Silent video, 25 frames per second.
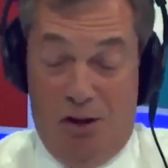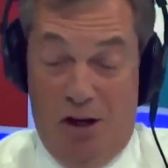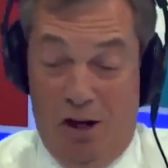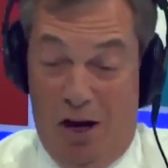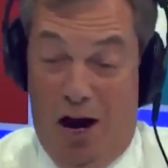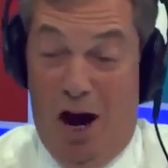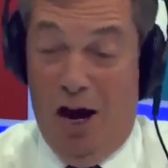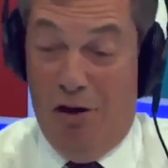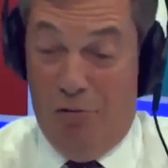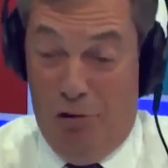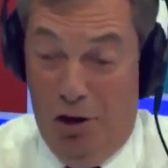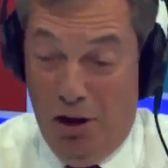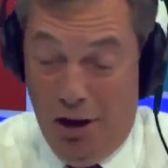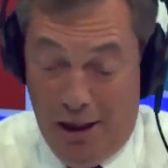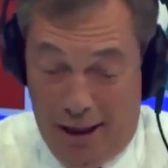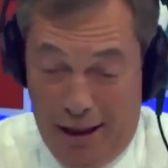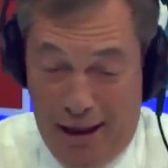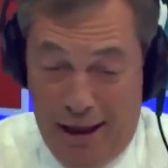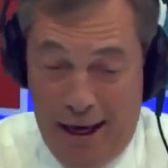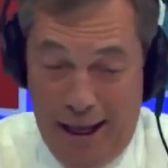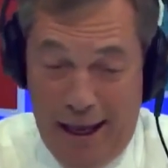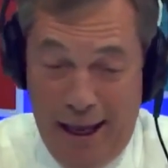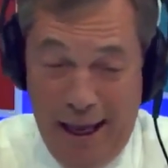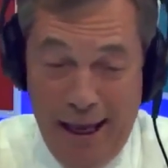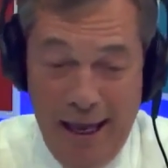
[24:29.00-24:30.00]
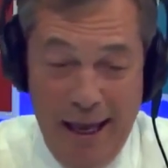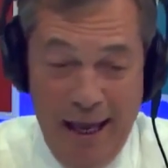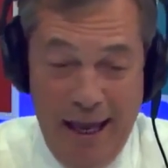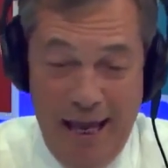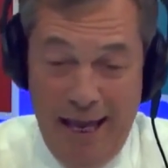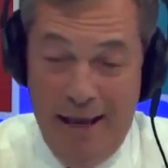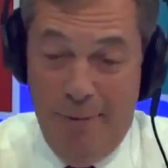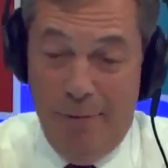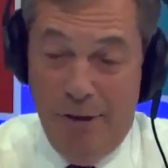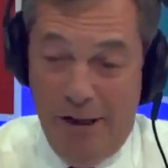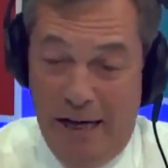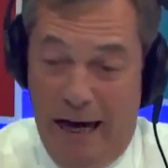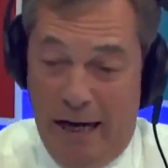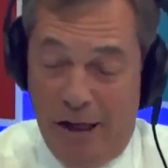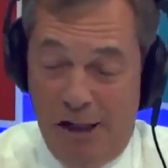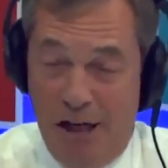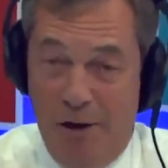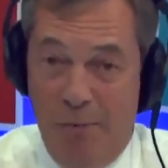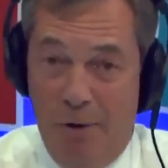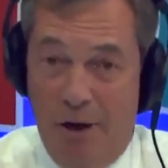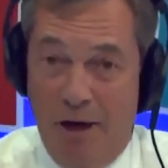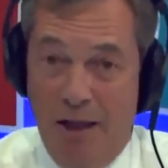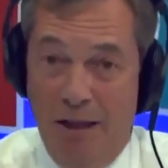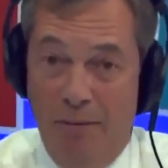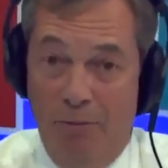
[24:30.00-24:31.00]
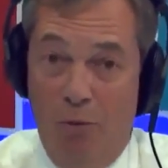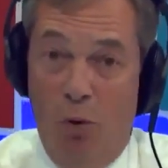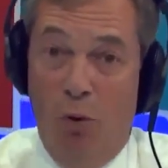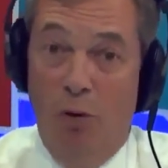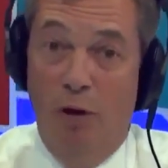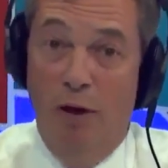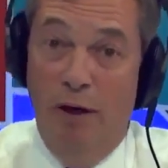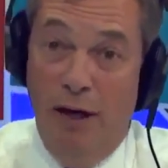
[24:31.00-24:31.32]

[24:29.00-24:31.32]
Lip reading: ironically, he was actually one of the more